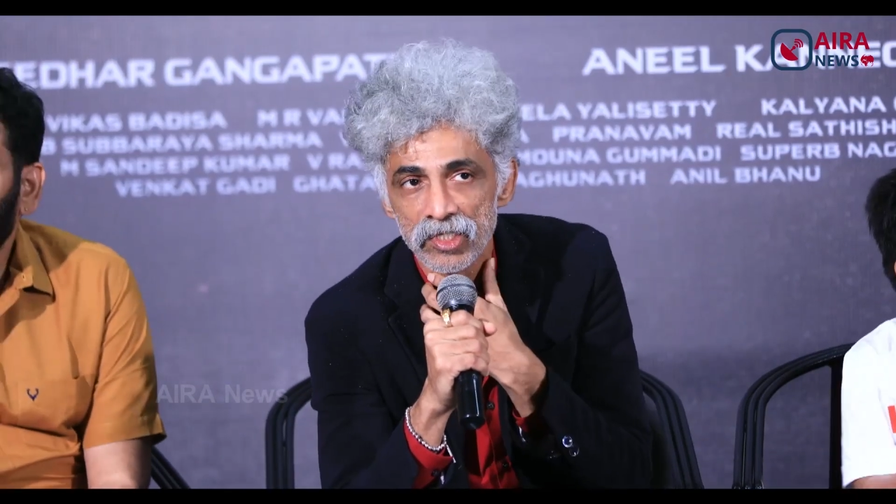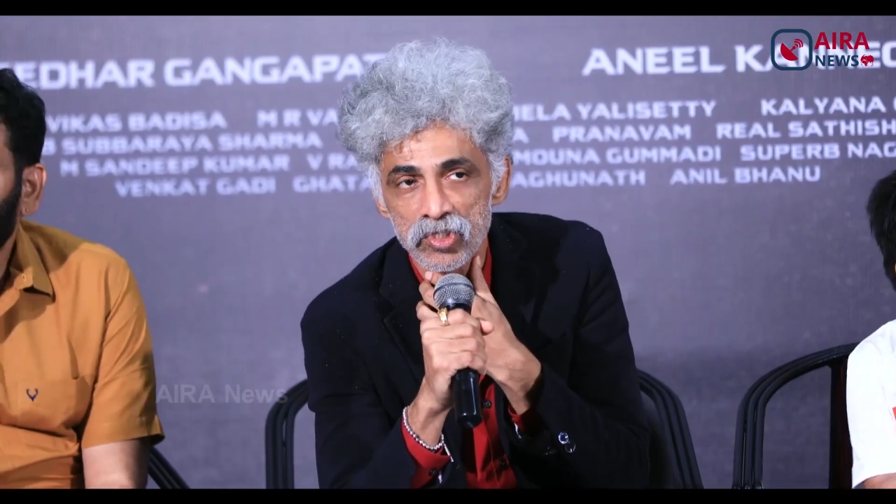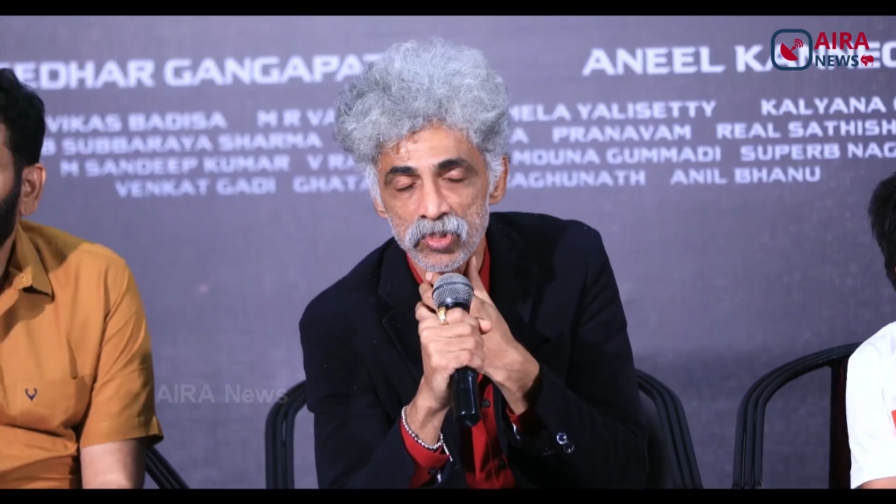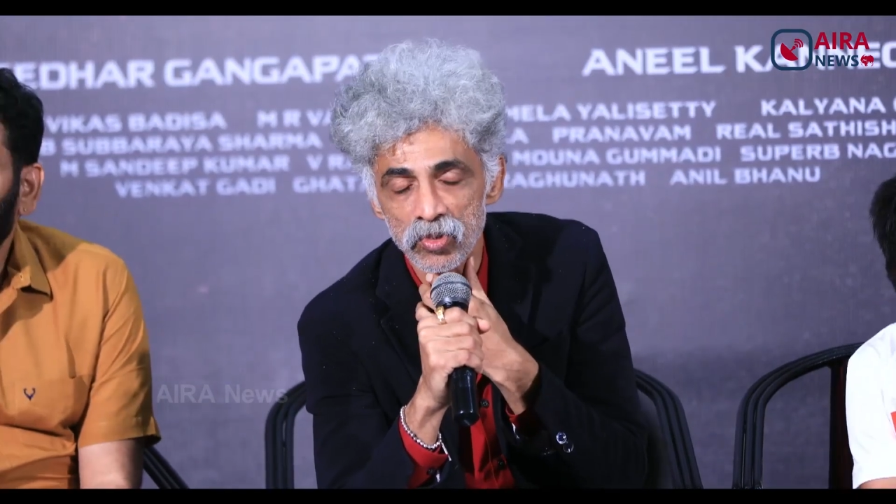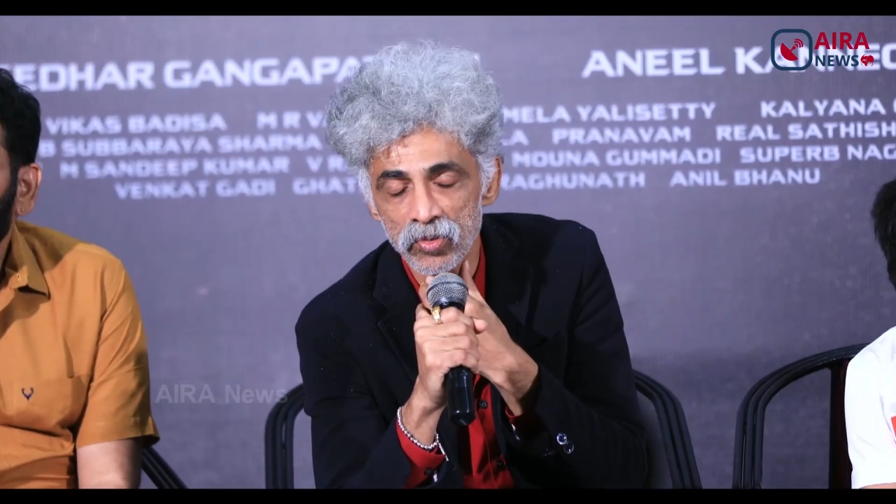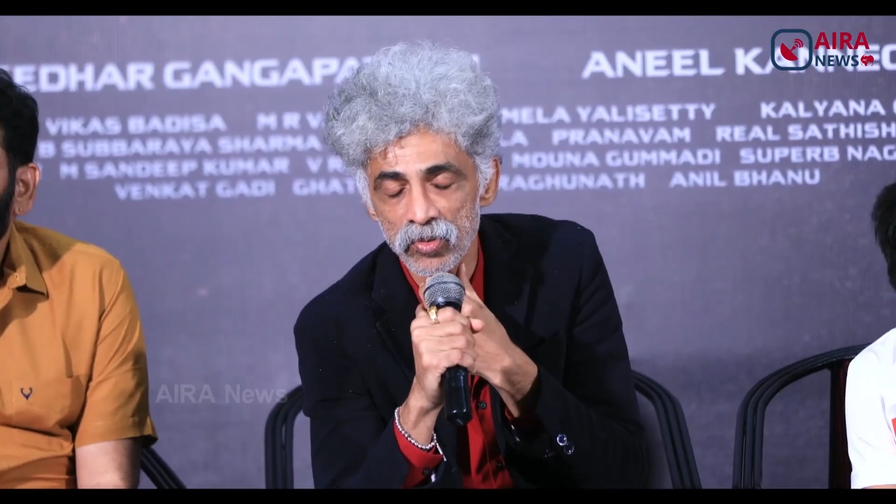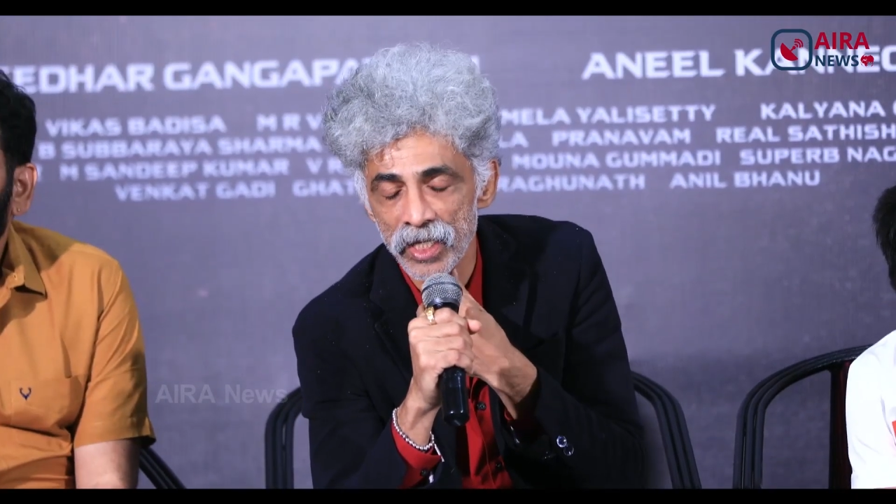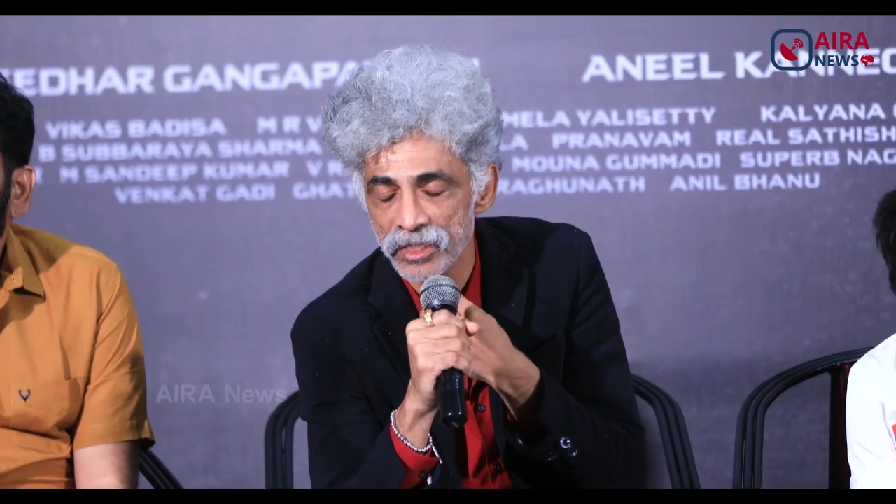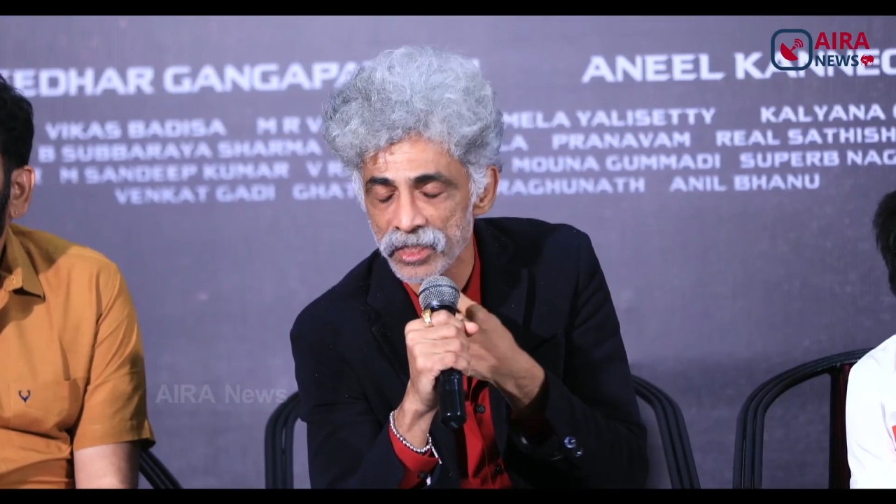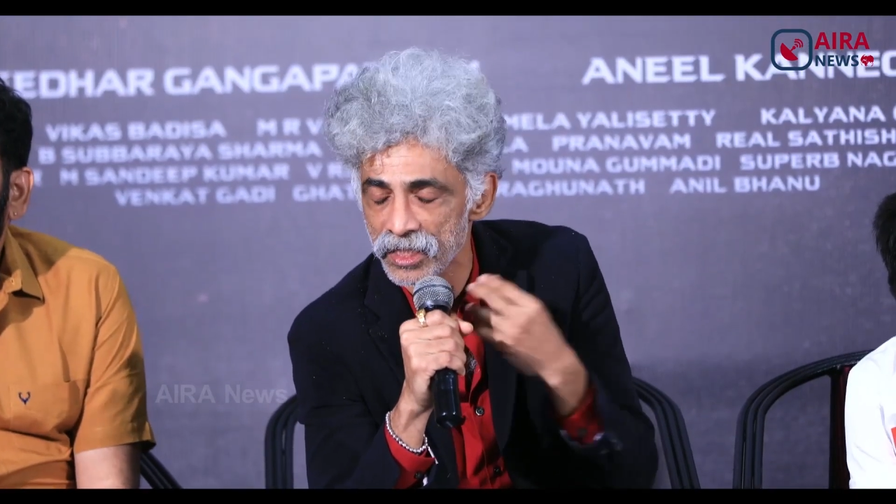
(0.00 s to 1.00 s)
So
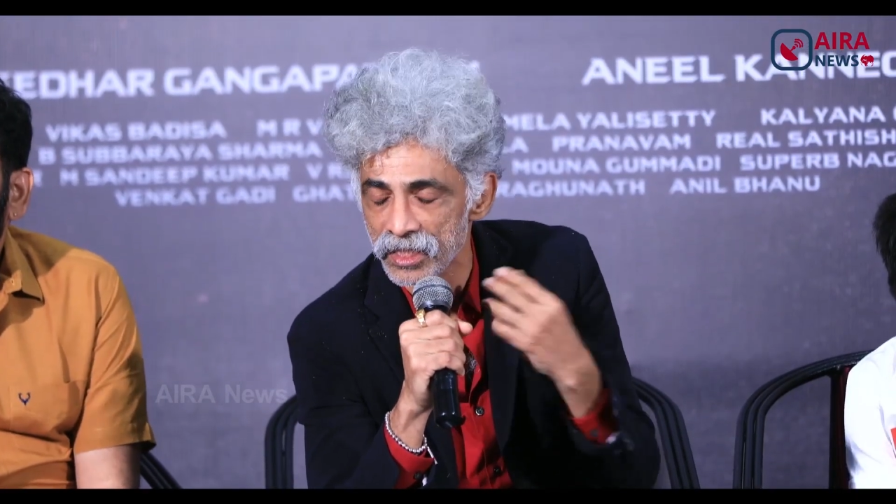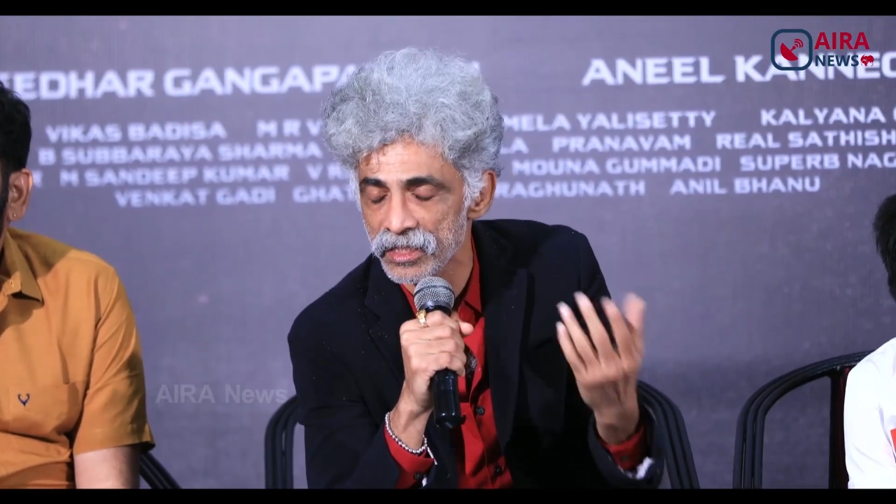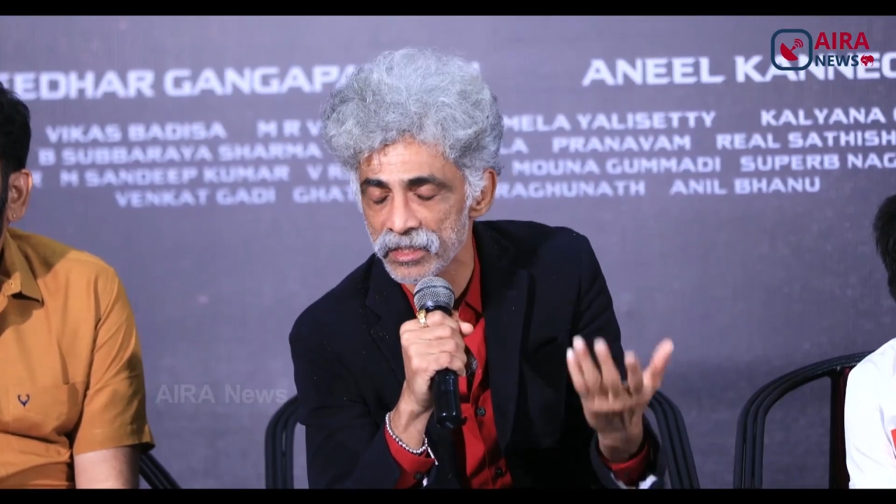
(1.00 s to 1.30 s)
I think